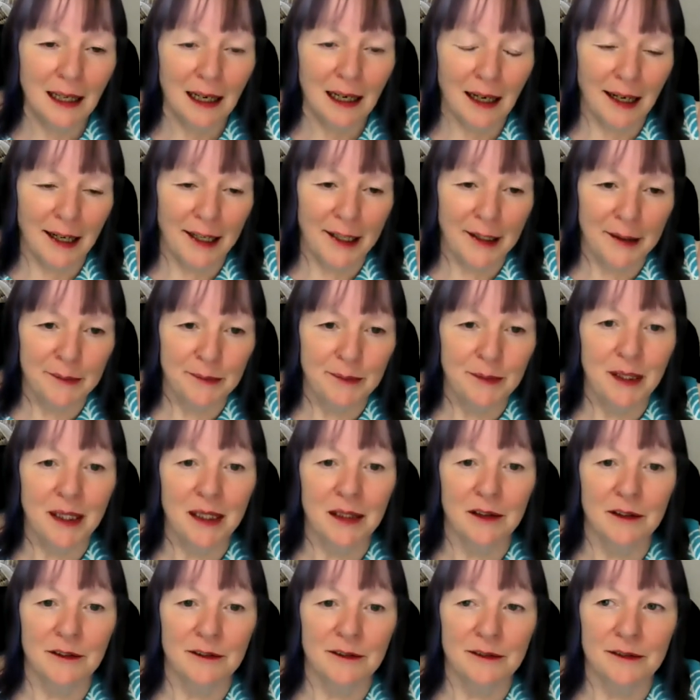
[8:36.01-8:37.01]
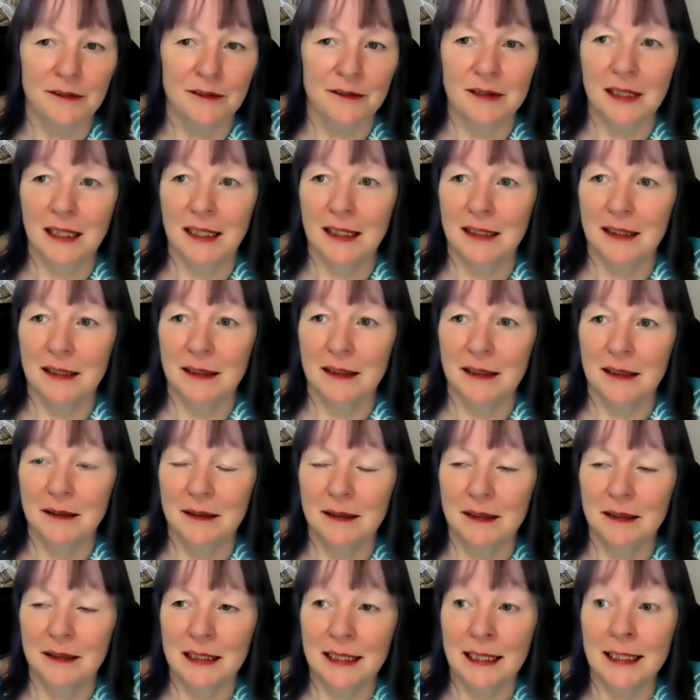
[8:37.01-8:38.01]

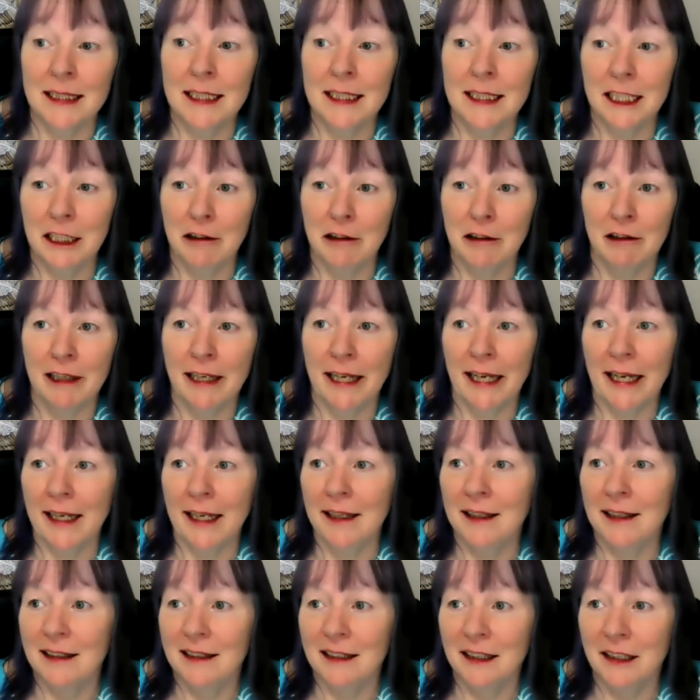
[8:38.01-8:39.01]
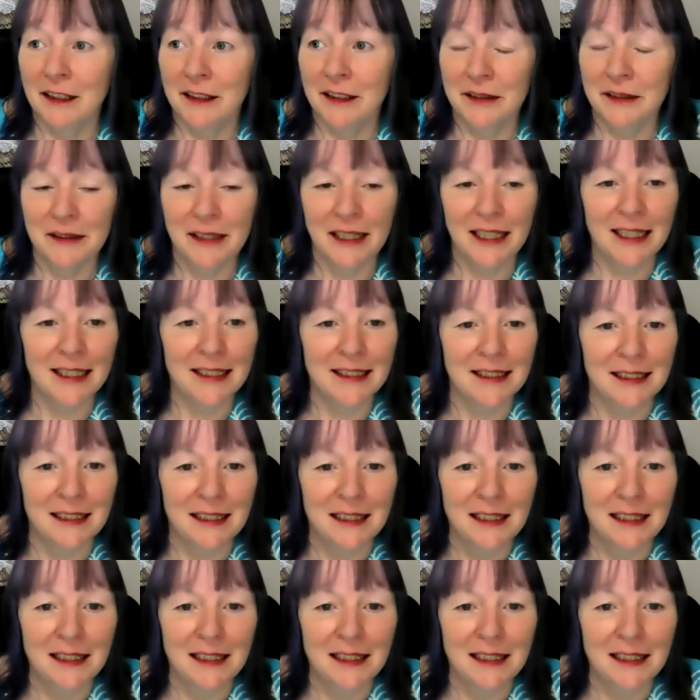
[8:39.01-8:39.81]
the degree. Okay.